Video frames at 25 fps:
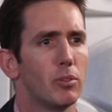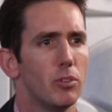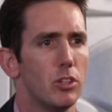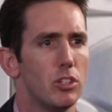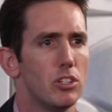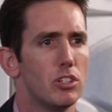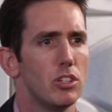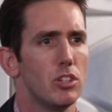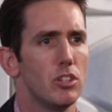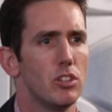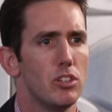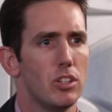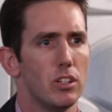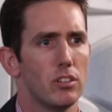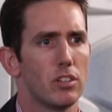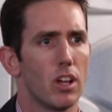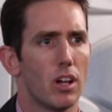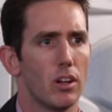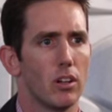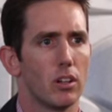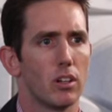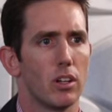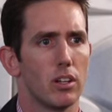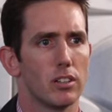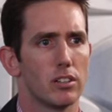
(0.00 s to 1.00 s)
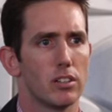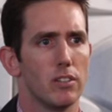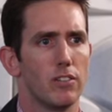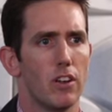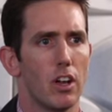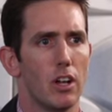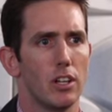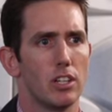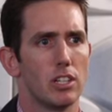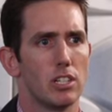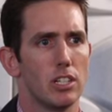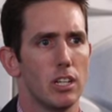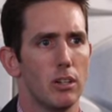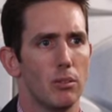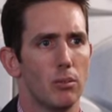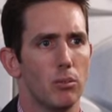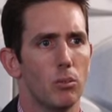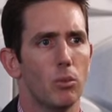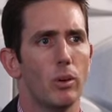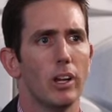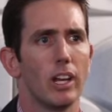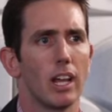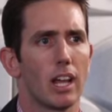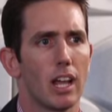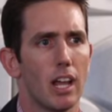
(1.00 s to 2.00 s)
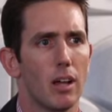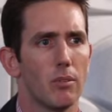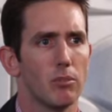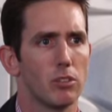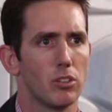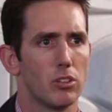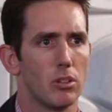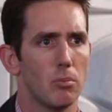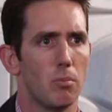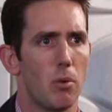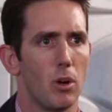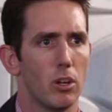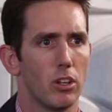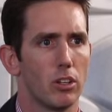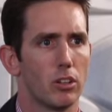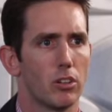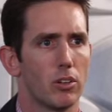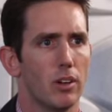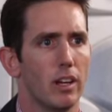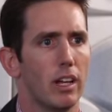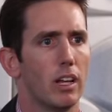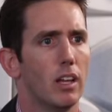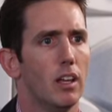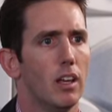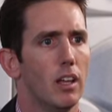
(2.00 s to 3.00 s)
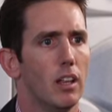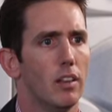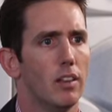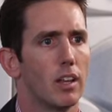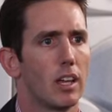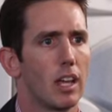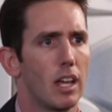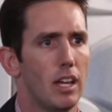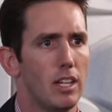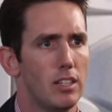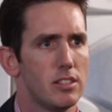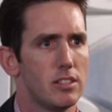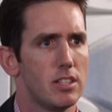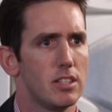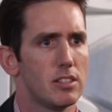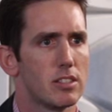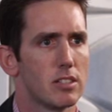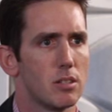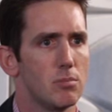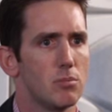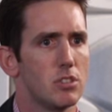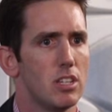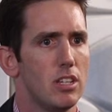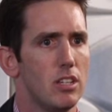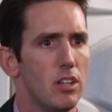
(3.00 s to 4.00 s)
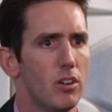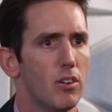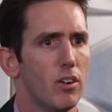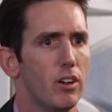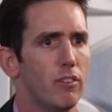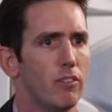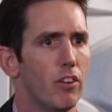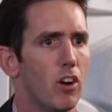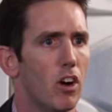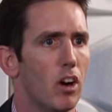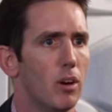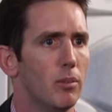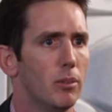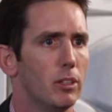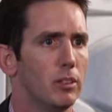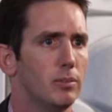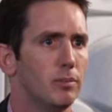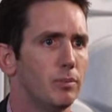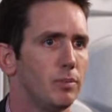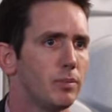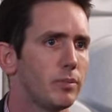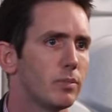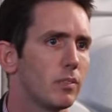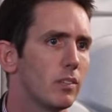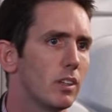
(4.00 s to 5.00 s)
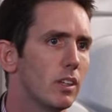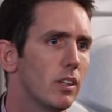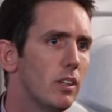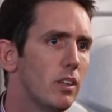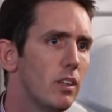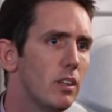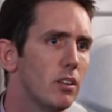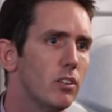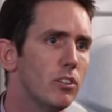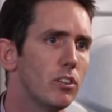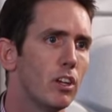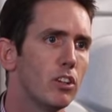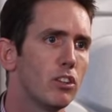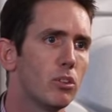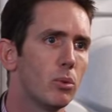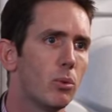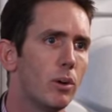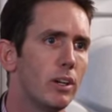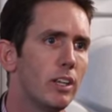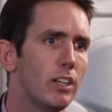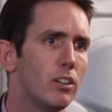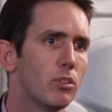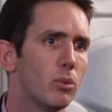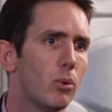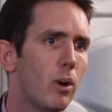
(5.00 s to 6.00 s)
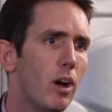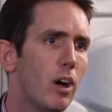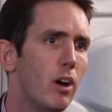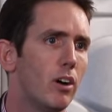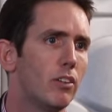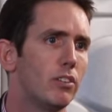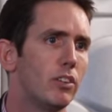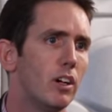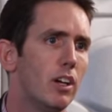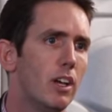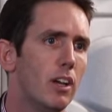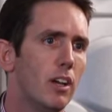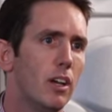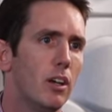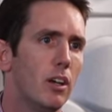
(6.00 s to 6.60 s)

to reduce your total cost of ownership when it comes to monitoring the key systems in your environment. So 2012,